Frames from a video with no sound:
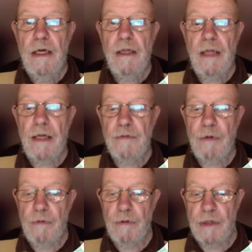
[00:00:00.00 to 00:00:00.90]
And that's
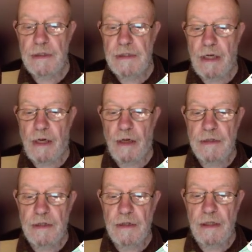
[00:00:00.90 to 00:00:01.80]
where we're going to start,
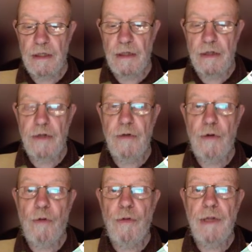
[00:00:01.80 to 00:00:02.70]
at the
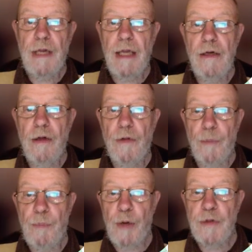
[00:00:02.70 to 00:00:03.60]
northern end, or the
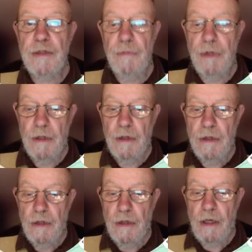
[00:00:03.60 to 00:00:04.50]
bottom
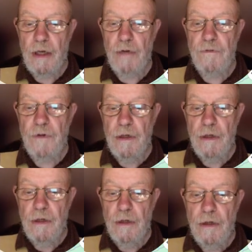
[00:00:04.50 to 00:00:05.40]
of
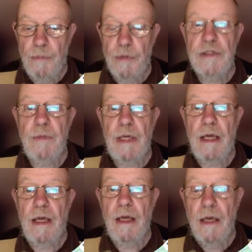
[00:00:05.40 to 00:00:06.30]

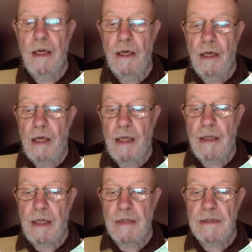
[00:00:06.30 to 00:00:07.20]
Buttermere, and
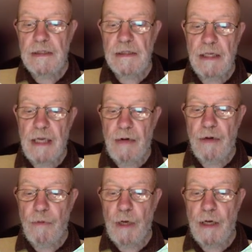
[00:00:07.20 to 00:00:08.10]
that's the
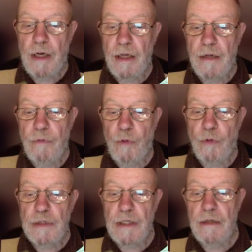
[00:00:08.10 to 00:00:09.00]
area where the
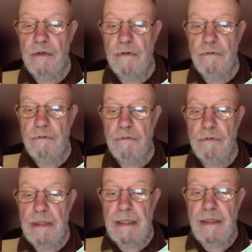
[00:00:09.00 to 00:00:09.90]
water
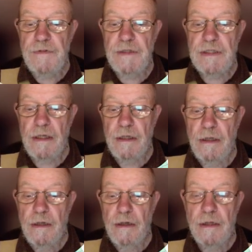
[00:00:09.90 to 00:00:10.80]
leaves
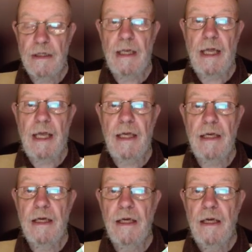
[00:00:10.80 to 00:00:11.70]
the
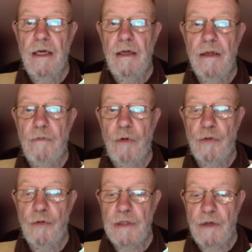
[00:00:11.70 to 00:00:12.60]
lake. The
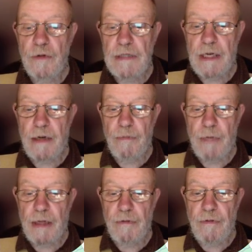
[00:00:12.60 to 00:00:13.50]
water goes out
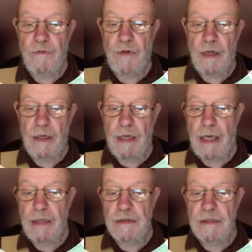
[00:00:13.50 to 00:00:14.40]
by the river and
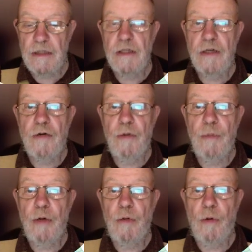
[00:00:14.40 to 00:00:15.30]
heads to
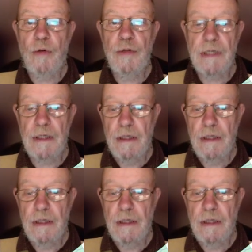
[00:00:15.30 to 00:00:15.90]
Crummock Water.